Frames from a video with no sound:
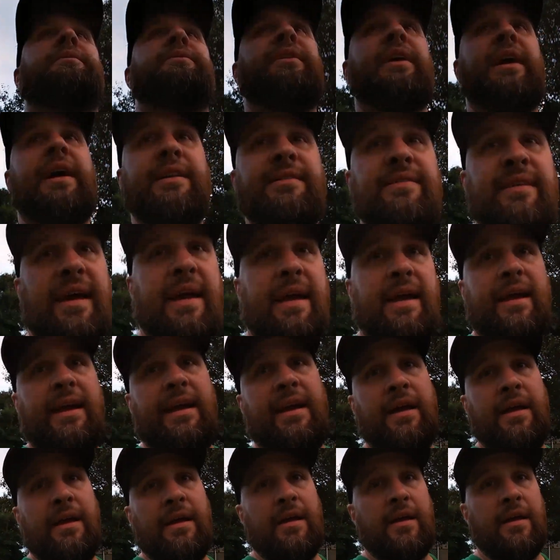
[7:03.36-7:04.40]
Besides
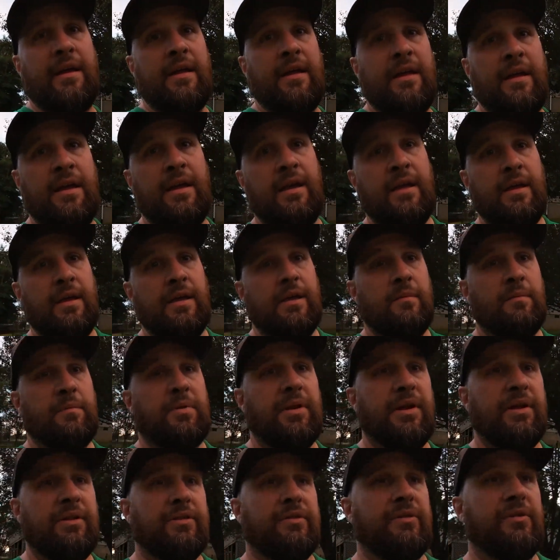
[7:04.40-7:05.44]
a
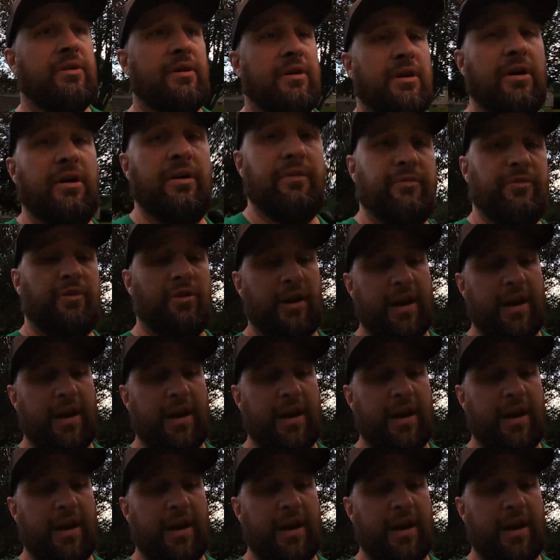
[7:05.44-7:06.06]
plethora of